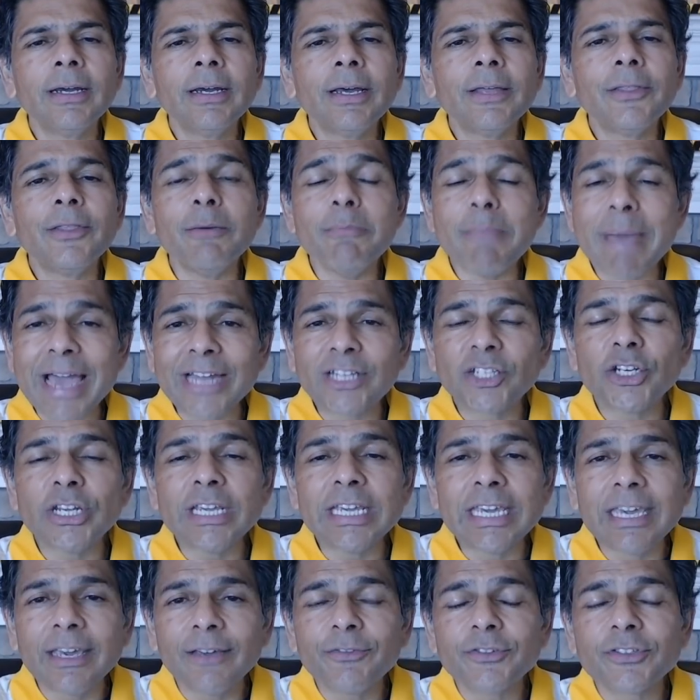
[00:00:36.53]
The
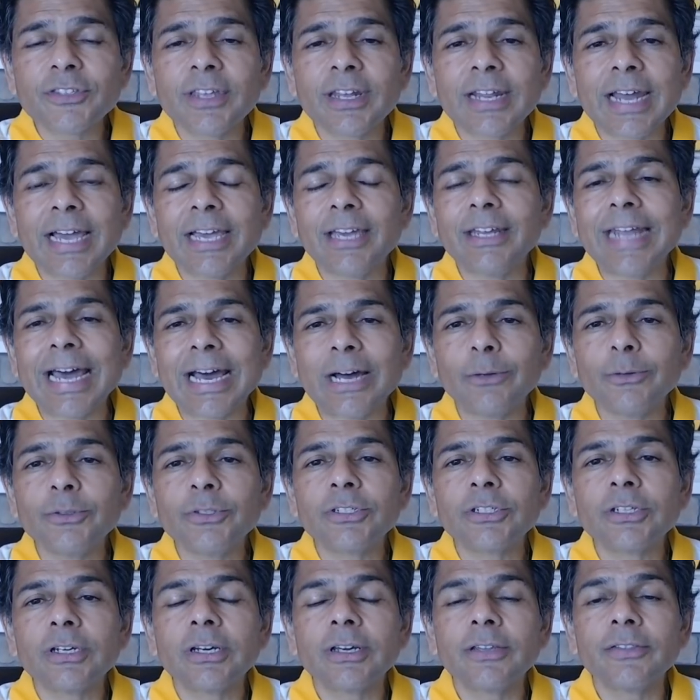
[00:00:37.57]
matching gifts that I
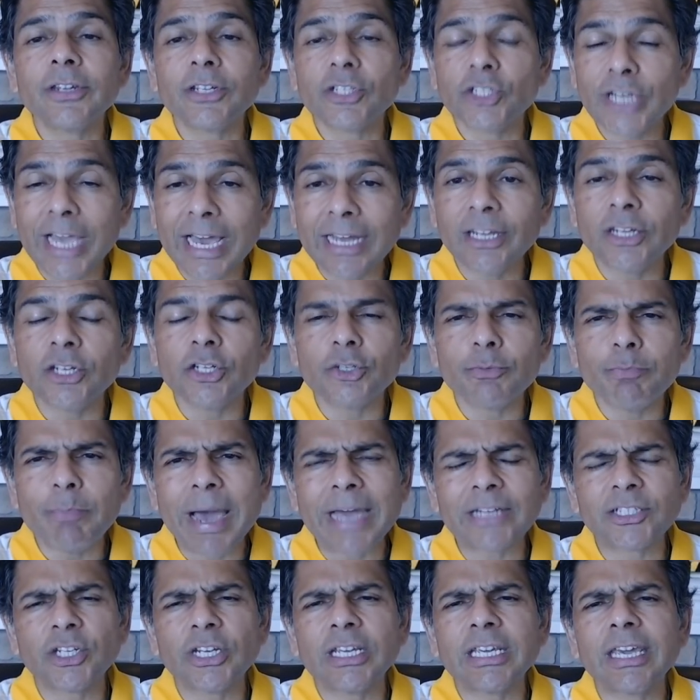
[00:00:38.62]
announced, the challenge
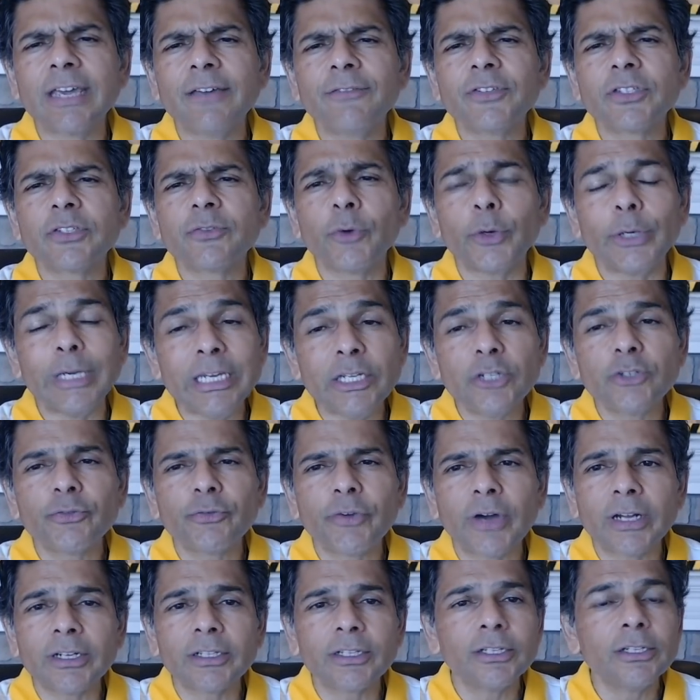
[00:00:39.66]
matching gifts for each
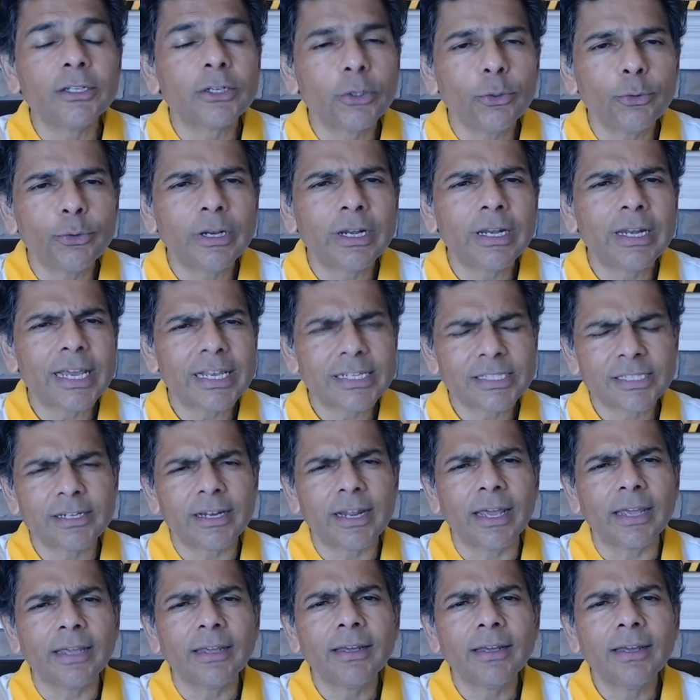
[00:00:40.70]
fund, concluded
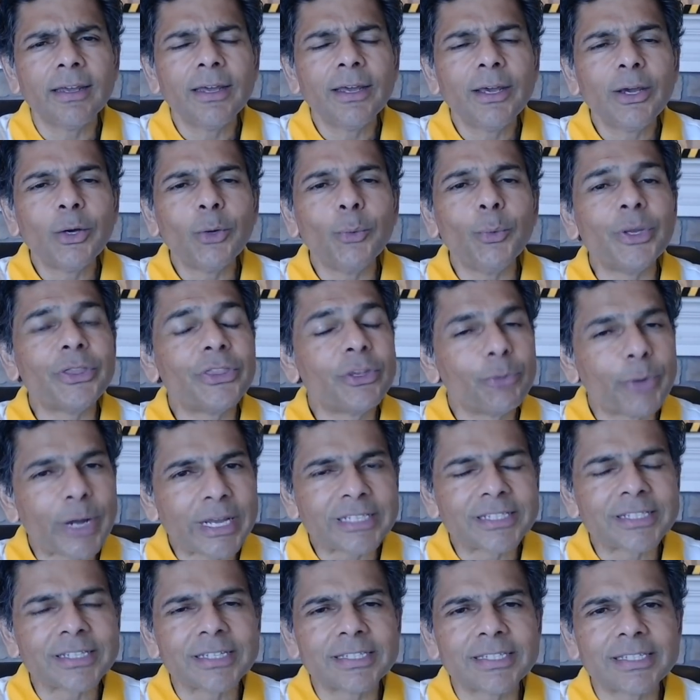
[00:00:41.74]
yesterday with
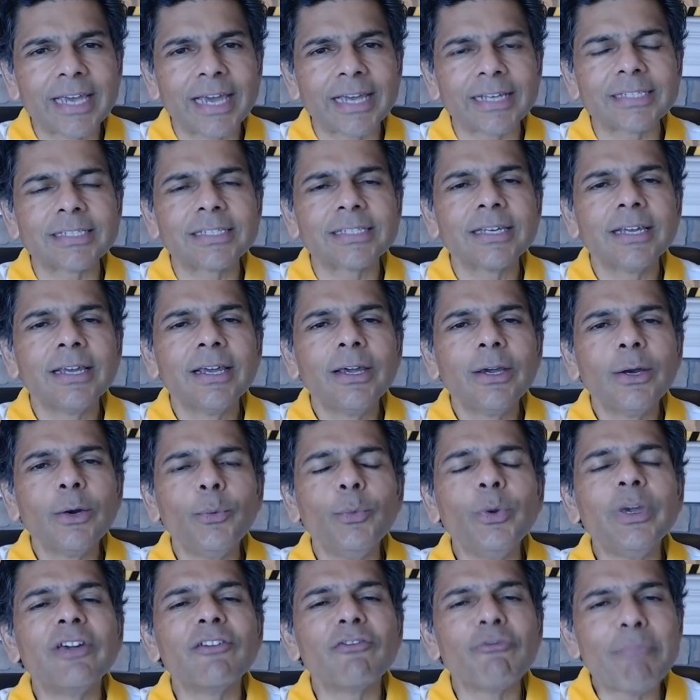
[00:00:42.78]
great success.
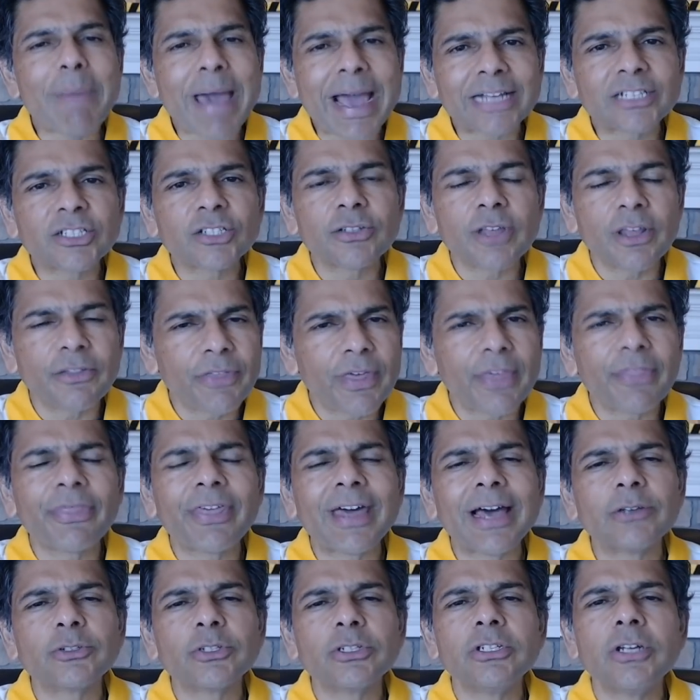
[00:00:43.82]
We have matched the
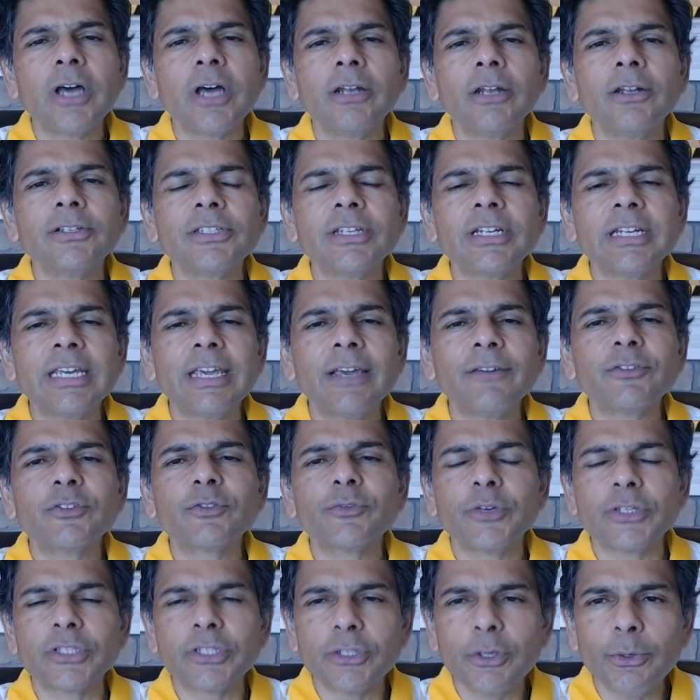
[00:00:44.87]
$10,000 in gifts
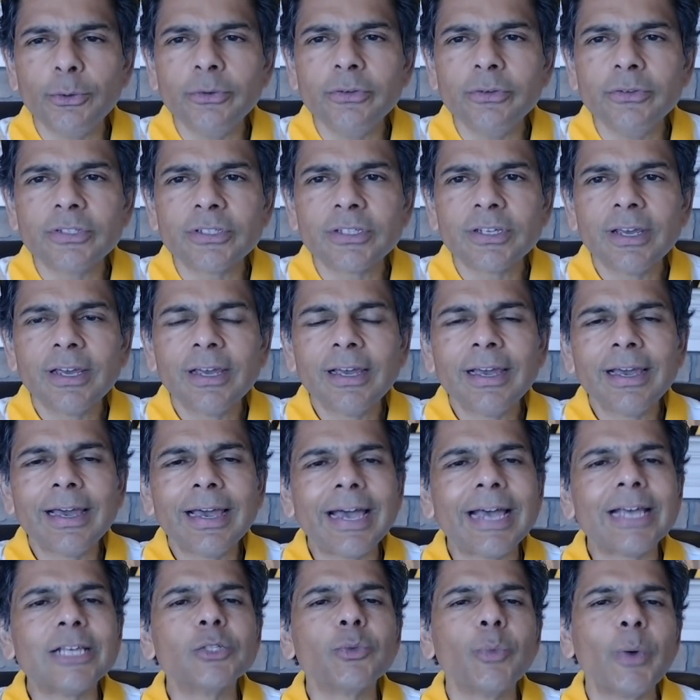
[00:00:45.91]
for students
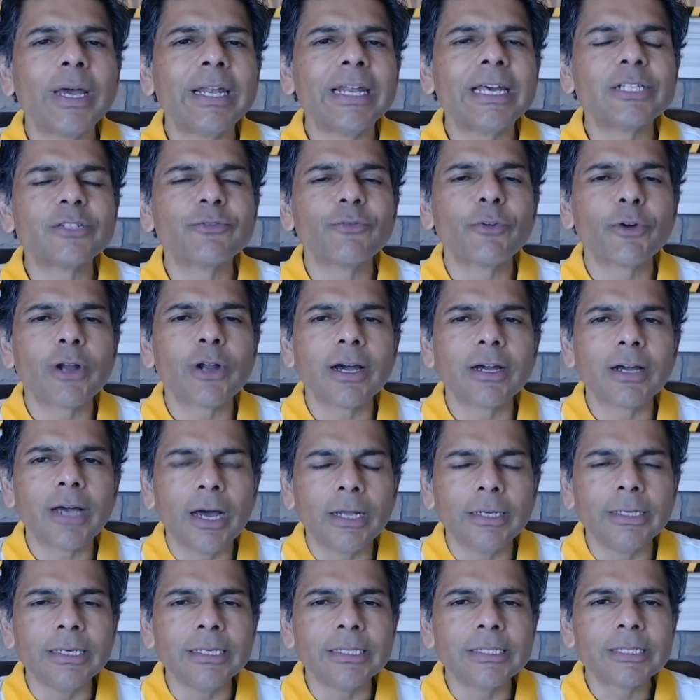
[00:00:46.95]
as well as for our
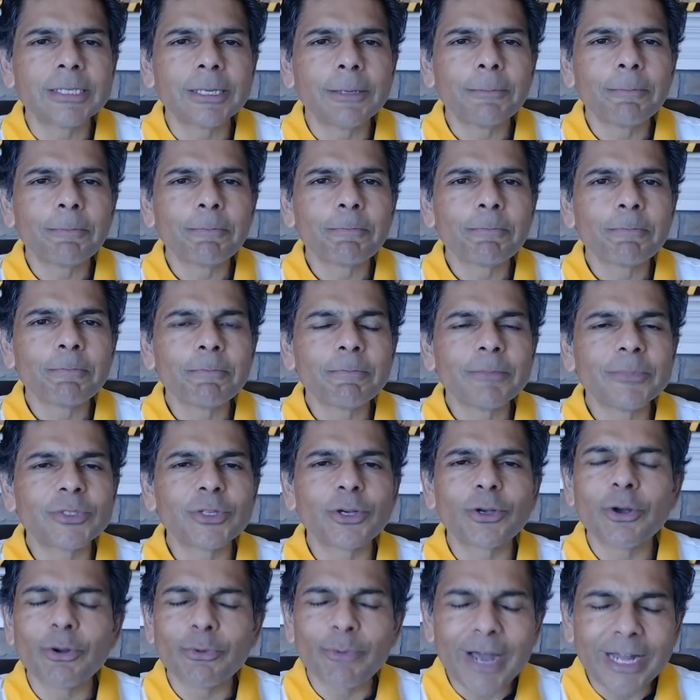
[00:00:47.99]
colleagues. So
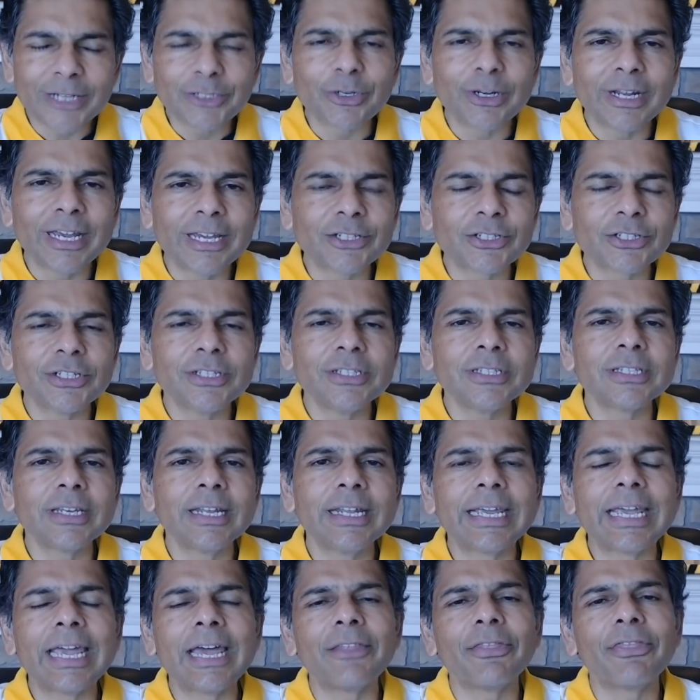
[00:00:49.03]
congratulations, and
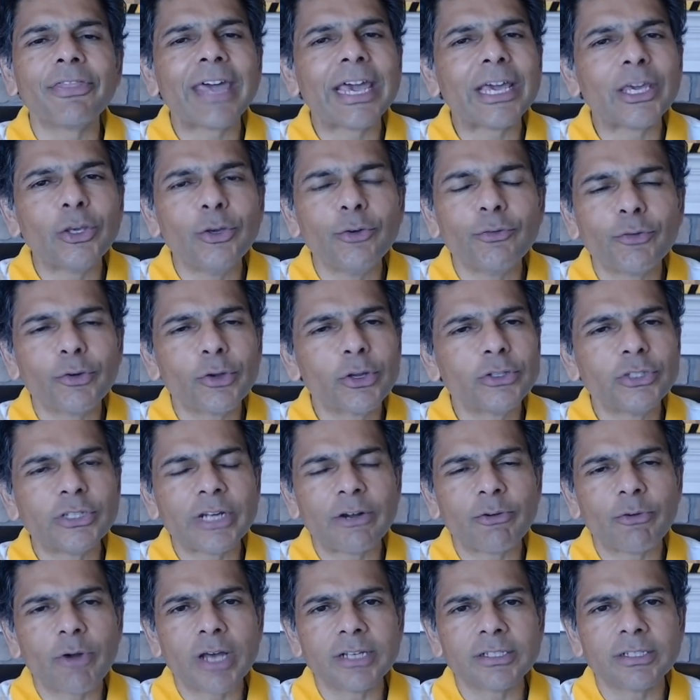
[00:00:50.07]
again, thank you for your
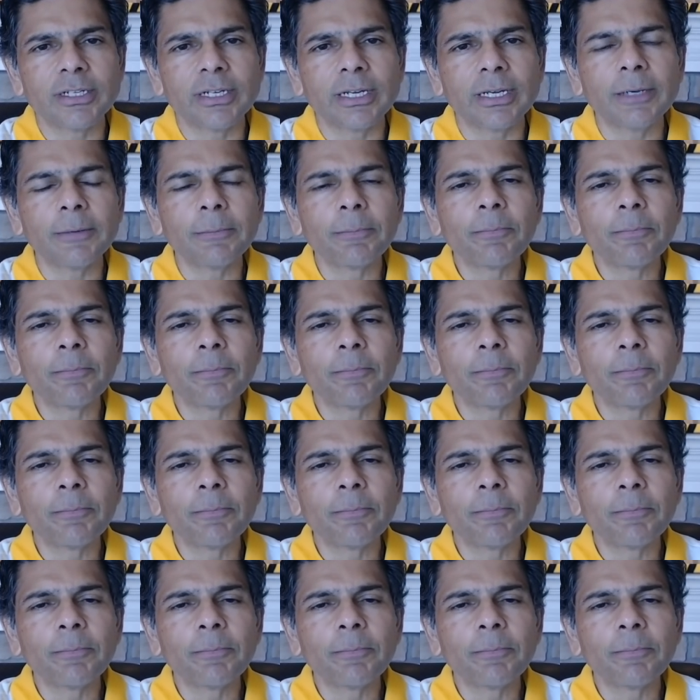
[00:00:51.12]
generosity.